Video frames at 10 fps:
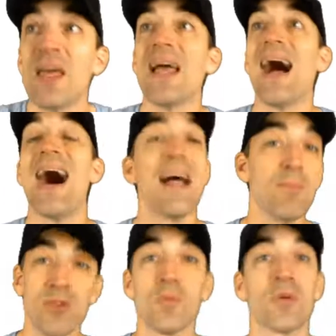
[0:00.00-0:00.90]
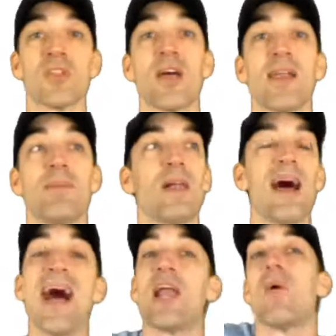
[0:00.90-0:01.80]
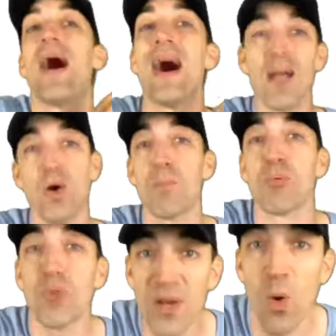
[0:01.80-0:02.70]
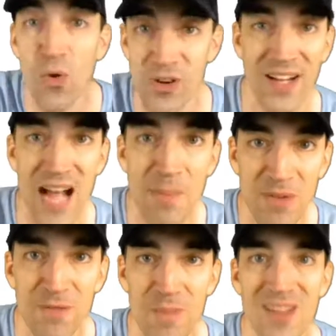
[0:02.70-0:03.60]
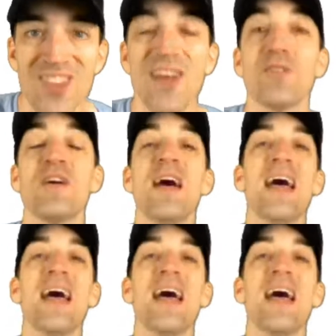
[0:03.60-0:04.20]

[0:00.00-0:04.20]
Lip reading: And I am super excited about it. I know I pre-ordered a copy for myself,